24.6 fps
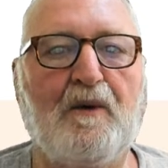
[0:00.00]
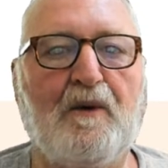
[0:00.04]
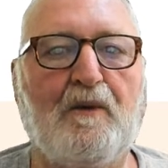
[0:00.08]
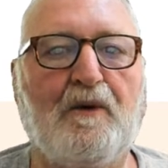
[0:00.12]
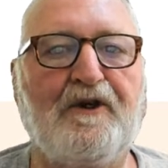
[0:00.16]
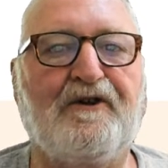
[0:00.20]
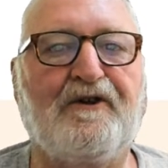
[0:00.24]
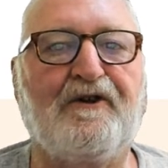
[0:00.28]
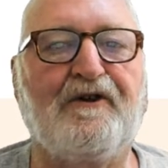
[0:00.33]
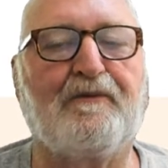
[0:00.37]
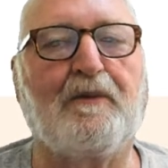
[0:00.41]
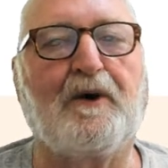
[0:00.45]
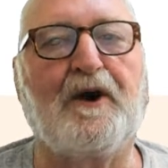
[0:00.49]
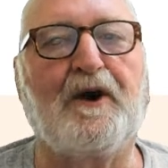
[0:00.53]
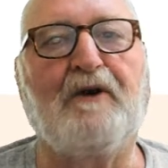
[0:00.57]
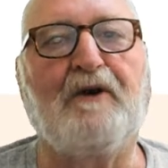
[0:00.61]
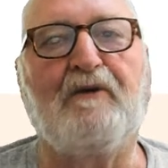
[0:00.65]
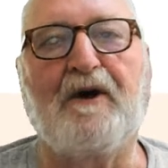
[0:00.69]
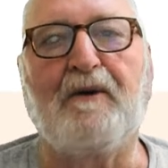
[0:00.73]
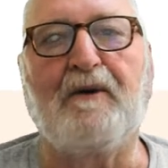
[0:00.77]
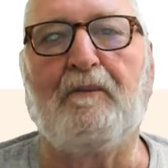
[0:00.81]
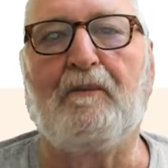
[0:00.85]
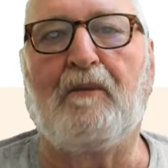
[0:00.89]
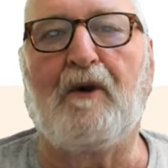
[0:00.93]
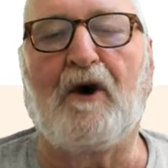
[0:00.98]
which has been
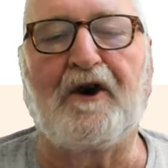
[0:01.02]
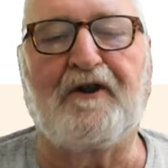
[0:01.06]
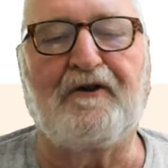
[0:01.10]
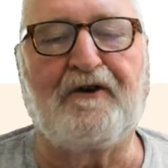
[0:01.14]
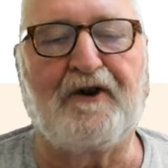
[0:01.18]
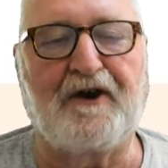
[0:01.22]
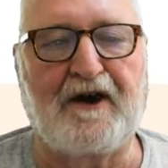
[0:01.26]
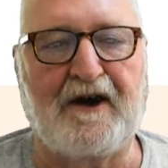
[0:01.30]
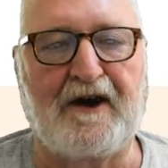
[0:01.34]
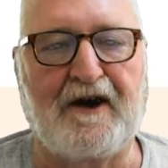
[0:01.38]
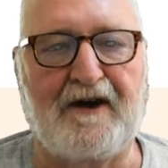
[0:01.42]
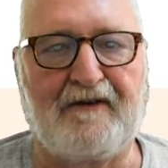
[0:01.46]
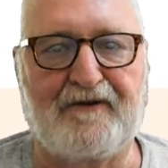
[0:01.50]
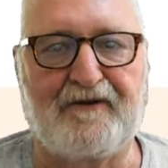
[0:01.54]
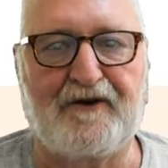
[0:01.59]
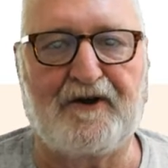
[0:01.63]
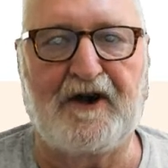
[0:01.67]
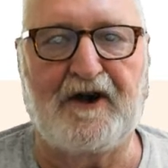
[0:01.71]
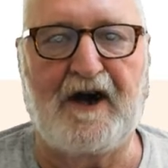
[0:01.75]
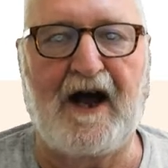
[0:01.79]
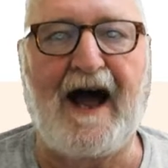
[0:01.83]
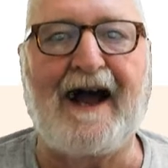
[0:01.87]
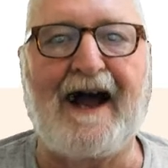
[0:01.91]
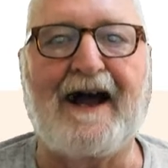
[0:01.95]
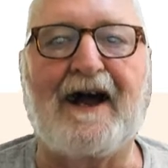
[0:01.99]
written by
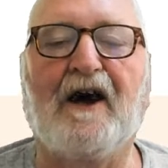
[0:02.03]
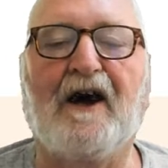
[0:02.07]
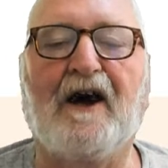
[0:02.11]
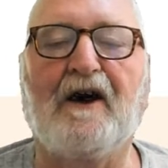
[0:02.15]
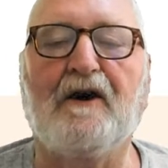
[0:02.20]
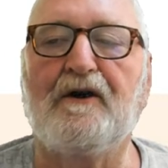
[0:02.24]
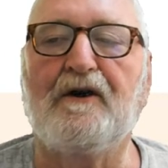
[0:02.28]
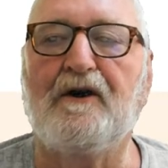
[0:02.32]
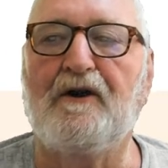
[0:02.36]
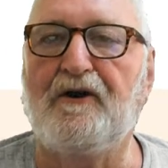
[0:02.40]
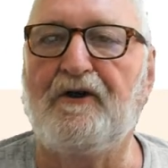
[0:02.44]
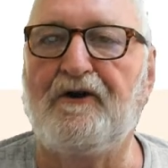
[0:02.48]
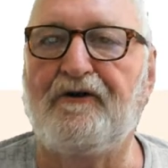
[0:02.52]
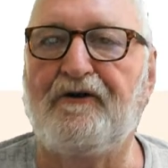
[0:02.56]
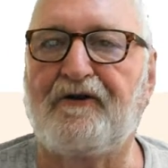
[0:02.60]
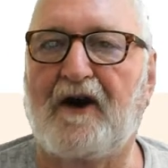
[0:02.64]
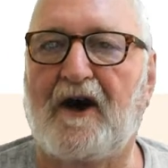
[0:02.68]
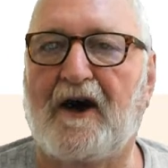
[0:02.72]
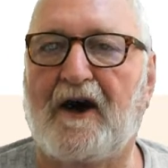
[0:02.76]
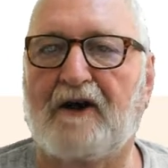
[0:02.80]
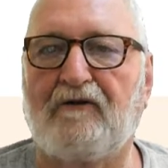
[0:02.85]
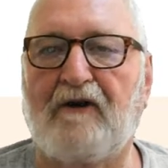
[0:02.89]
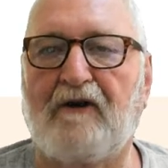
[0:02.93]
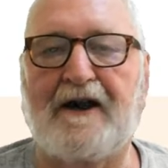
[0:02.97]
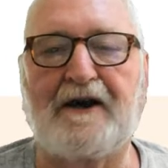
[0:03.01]
TFT Hacker, who's
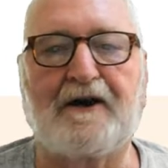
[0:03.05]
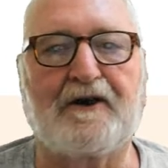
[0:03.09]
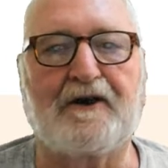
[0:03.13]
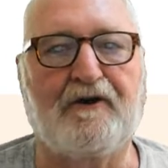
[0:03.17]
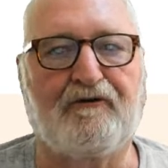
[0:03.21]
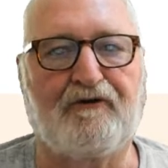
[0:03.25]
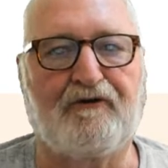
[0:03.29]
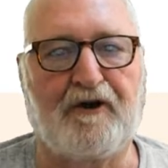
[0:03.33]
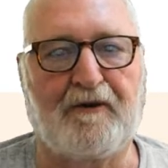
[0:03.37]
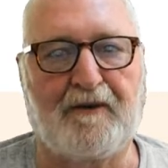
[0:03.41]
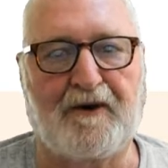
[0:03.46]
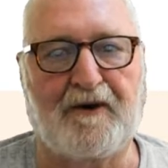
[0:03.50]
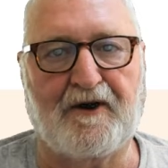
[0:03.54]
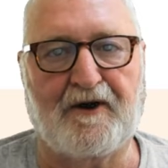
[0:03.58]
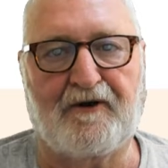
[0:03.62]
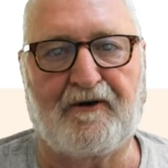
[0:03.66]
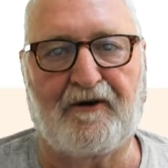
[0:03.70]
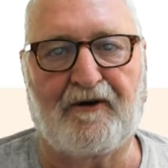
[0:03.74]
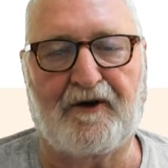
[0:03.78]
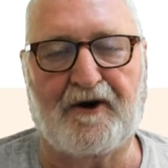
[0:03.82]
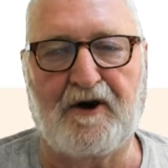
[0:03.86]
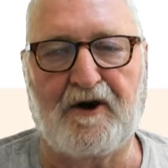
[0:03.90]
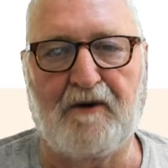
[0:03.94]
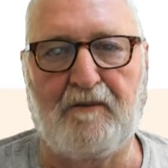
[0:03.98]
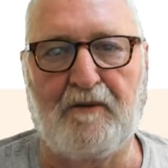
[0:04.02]
a great contributor to
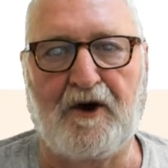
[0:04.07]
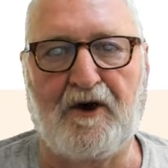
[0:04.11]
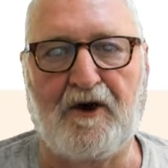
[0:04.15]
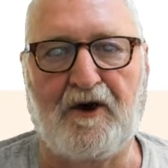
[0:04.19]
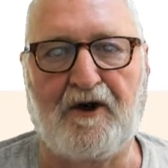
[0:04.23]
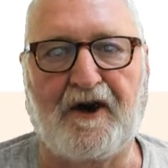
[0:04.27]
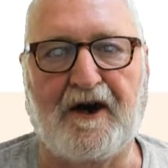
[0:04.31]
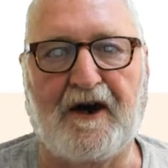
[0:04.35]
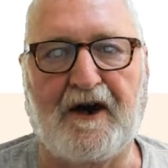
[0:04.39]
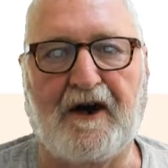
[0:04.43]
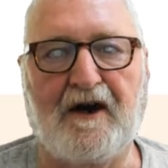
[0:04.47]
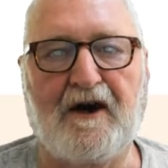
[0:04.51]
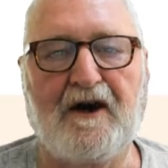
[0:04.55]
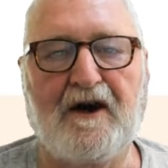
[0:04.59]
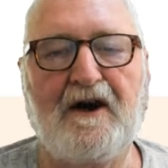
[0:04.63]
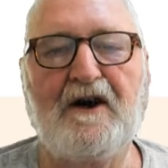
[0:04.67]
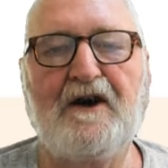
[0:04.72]
the community.